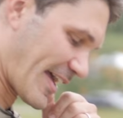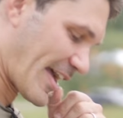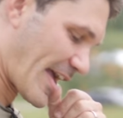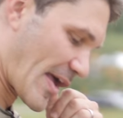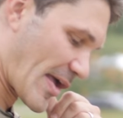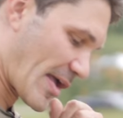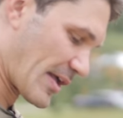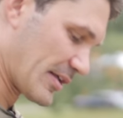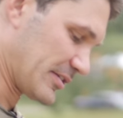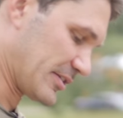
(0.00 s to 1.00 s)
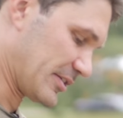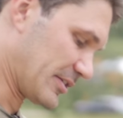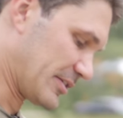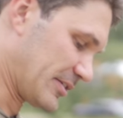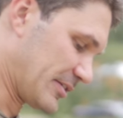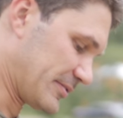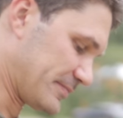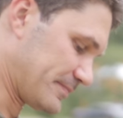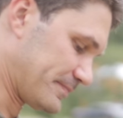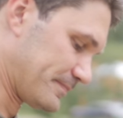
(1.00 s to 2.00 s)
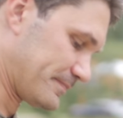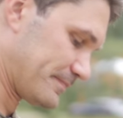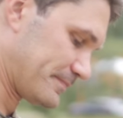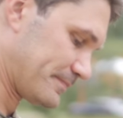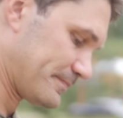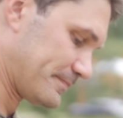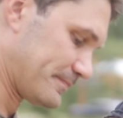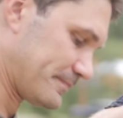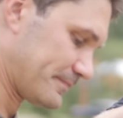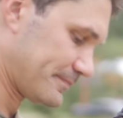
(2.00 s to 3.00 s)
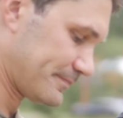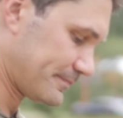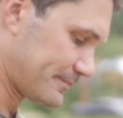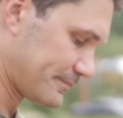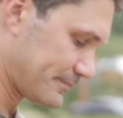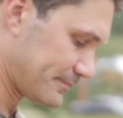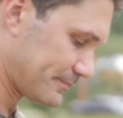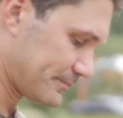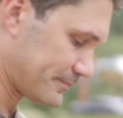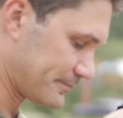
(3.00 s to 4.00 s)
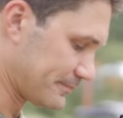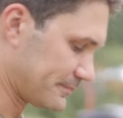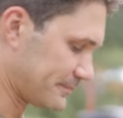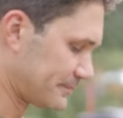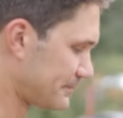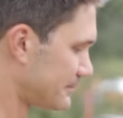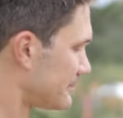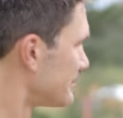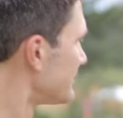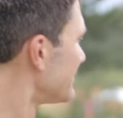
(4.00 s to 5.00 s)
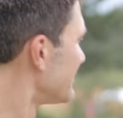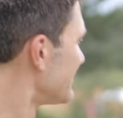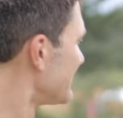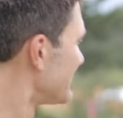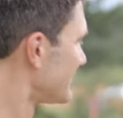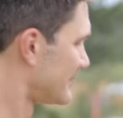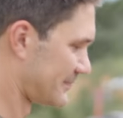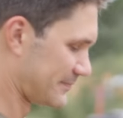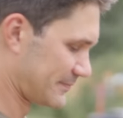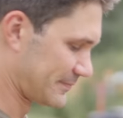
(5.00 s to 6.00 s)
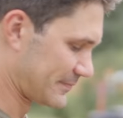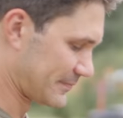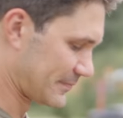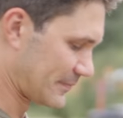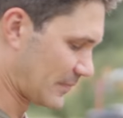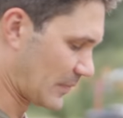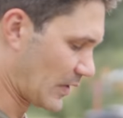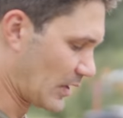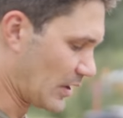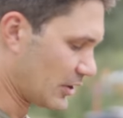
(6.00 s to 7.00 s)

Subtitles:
No words are spoken by the person on screen.